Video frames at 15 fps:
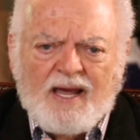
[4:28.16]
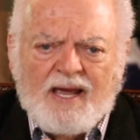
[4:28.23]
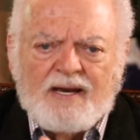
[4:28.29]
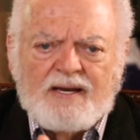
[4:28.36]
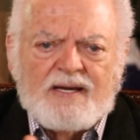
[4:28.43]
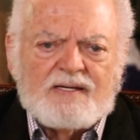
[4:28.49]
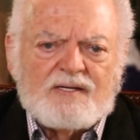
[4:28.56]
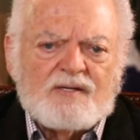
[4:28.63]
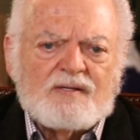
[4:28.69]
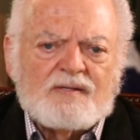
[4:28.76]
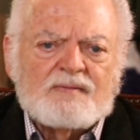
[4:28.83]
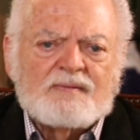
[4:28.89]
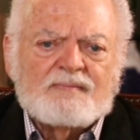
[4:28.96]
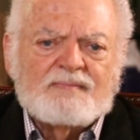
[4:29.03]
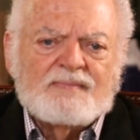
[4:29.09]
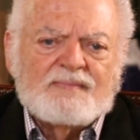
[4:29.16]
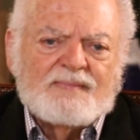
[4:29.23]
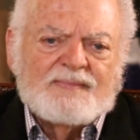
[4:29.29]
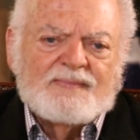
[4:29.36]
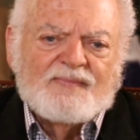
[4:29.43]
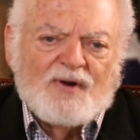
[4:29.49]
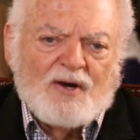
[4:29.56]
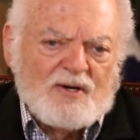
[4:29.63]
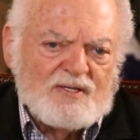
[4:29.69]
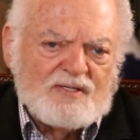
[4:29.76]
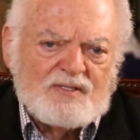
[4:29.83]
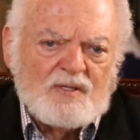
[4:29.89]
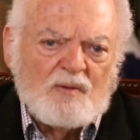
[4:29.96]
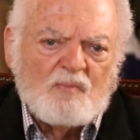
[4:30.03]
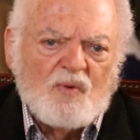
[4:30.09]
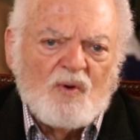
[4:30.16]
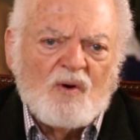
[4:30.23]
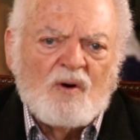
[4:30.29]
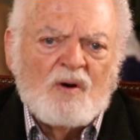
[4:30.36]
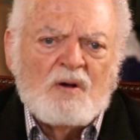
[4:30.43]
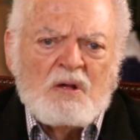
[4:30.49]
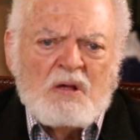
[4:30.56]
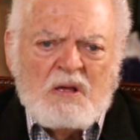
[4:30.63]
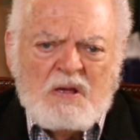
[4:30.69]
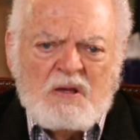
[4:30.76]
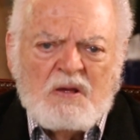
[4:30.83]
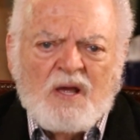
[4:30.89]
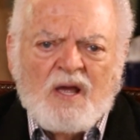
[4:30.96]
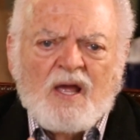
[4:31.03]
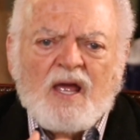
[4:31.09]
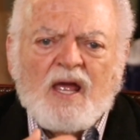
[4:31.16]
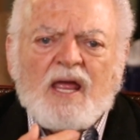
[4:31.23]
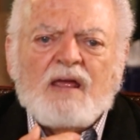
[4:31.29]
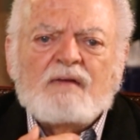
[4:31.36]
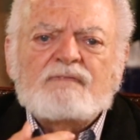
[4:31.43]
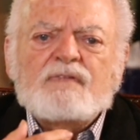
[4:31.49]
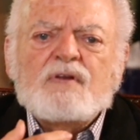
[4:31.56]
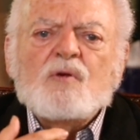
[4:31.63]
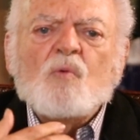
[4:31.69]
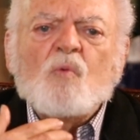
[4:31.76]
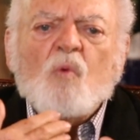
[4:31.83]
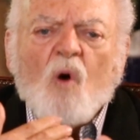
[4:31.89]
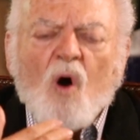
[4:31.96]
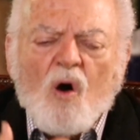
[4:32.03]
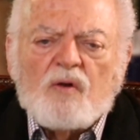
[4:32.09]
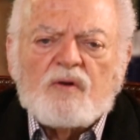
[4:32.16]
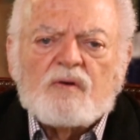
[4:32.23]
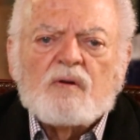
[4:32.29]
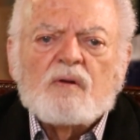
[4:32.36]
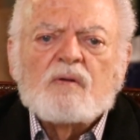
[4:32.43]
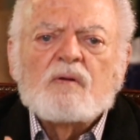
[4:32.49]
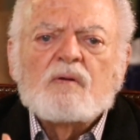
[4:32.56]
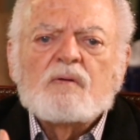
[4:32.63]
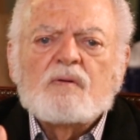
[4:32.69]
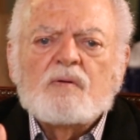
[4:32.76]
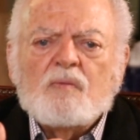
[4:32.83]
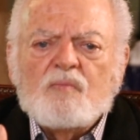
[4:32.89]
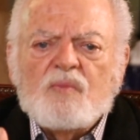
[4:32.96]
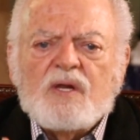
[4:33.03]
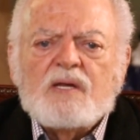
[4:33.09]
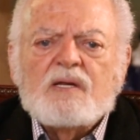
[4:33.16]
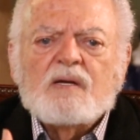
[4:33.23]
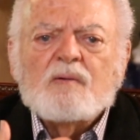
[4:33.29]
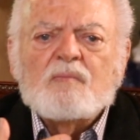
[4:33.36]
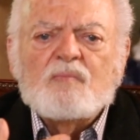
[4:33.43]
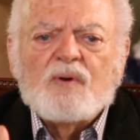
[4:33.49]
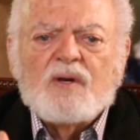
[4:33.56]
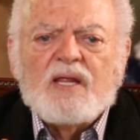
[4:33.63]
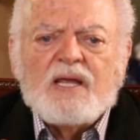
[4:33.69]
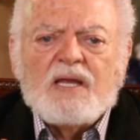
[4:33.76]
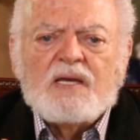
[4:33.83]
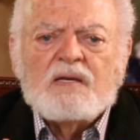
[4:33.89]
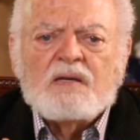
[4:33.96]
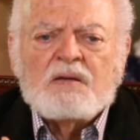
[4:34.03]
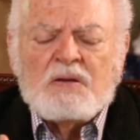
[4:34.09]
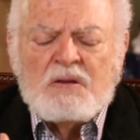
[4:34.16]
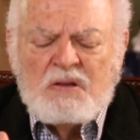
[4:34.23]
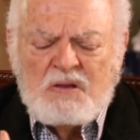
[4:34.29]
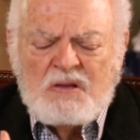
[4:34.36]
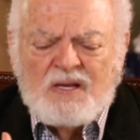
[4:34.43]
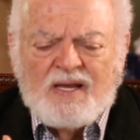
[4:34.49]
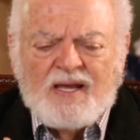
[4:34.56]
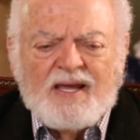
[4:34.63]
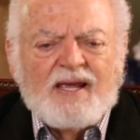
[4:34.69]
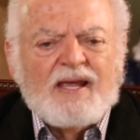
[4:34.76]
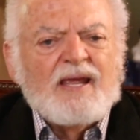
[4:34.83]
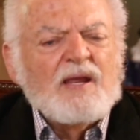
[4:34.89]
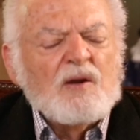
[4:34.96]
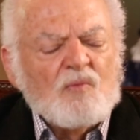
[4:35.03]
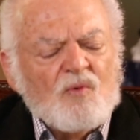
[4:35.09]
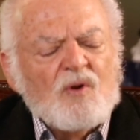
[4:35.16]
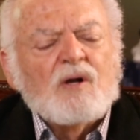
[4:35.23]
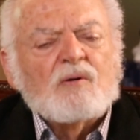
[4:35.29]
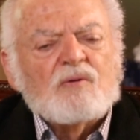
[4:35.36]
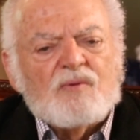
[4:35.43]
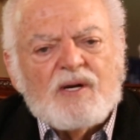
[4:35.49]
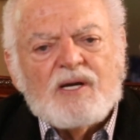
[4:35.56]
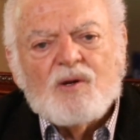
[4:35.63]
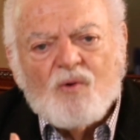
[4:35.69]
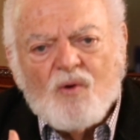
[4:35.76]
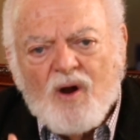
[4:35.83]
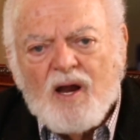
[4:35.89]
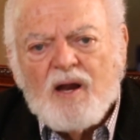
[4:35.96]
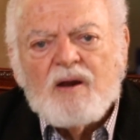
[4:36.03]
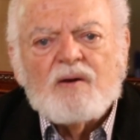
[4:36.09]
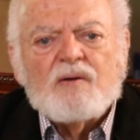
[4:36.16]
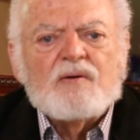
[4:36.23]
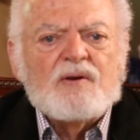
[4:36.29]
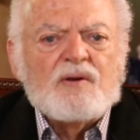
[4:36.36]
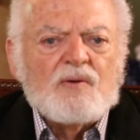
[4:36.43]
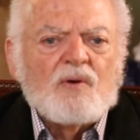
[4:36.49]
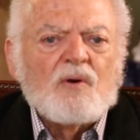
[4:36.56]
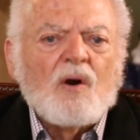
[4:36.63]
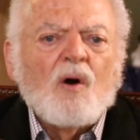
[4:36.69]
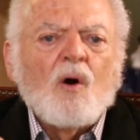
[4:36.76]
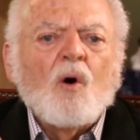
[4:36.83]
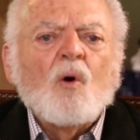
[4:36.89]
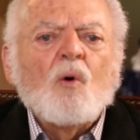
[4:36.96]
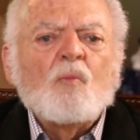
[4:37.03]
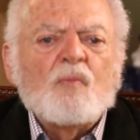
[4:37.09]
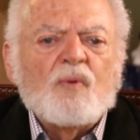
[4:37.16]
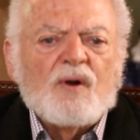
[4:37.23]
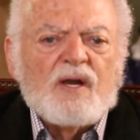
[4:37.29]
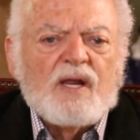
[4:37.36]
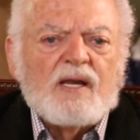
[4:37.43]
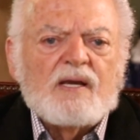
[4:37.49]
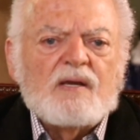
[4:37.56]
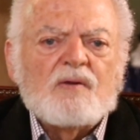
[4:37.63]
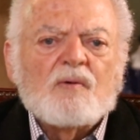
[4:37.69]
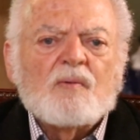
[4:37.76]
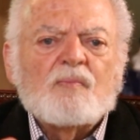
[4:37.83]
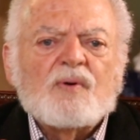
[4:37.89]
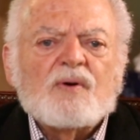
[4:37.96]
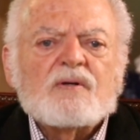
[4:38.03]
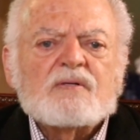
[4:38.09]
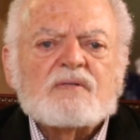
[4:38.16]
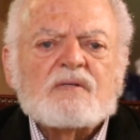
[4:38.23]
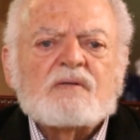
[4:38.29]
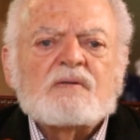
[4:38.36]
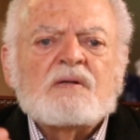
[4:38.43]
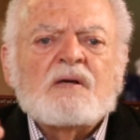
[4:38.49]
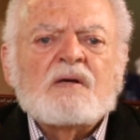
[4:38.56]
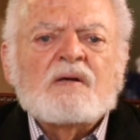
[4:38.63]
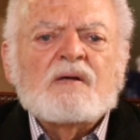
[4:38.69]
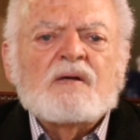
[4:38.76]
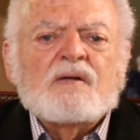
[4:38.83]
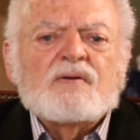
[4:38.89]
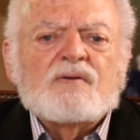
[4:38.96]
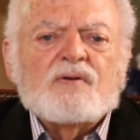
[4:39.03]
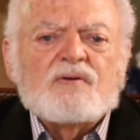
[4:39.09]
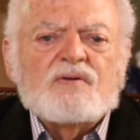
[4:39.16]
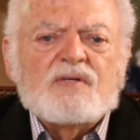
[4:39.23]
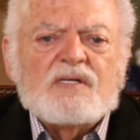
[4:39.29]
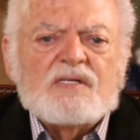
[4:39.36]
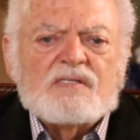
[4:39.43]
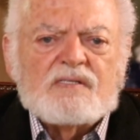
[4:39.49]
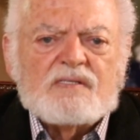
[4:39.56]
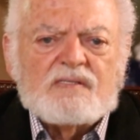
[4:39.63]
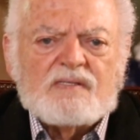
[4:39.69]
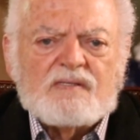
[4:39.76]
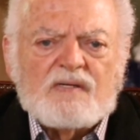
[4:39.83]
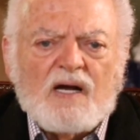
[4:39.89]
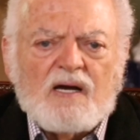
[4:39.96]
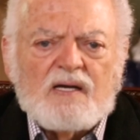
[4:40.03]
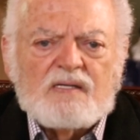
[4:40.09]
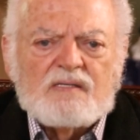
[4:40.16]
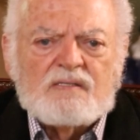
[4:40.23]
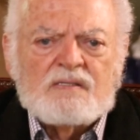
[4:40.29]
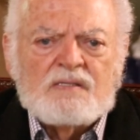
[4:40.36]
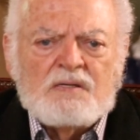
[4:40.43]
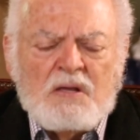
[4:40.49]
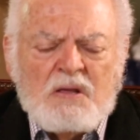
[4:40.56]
And it's very simple. If you want to be complete, it will require your opening your person to Jesus Christ.